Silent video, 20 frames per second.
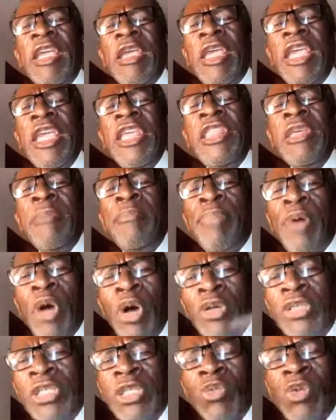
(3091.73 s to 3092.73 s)
In the
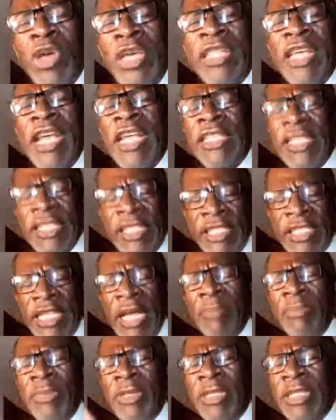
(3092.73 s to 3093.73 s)
boards, whether it's
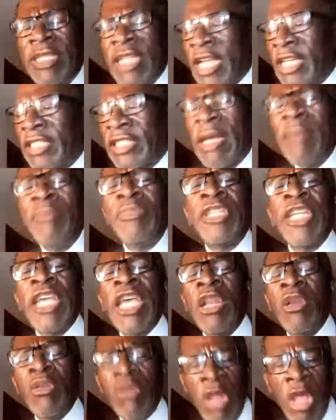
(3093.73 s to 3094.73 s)

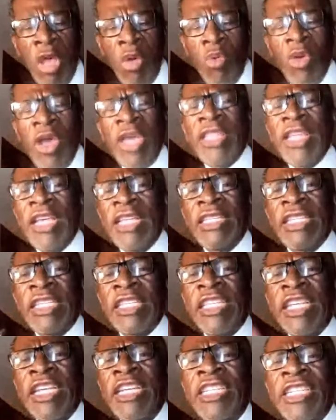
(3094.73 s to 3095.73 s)
Zamtel, whether it's
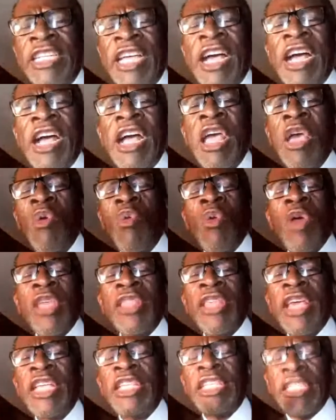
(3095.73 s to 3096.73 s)
Zicta,
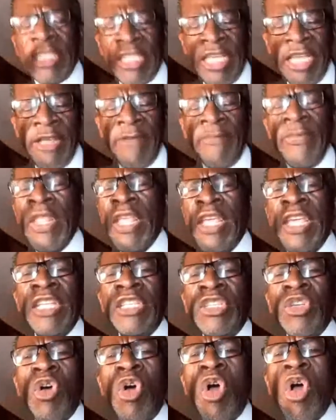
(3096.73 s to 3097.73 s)
whether
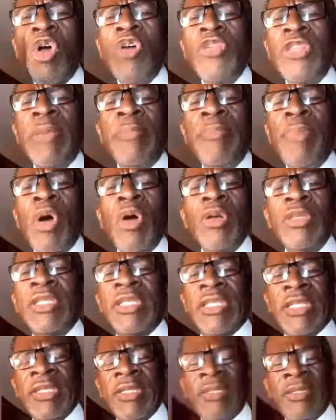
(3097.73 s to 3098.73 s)
it's all the
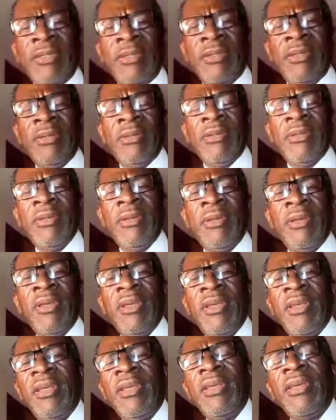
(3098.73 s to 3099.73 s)
boards,
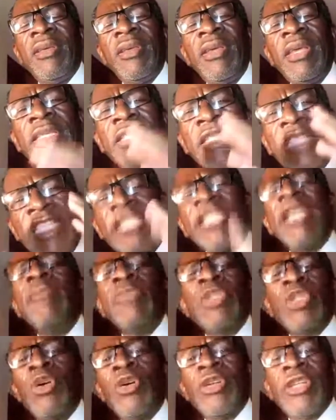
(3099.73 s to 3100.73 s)
it's the same
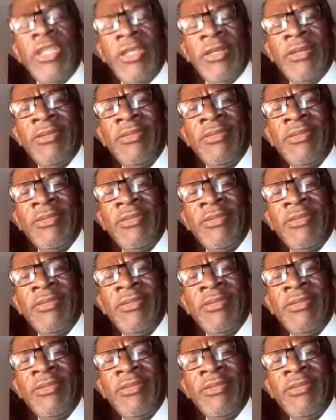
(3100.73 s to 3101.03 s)
story.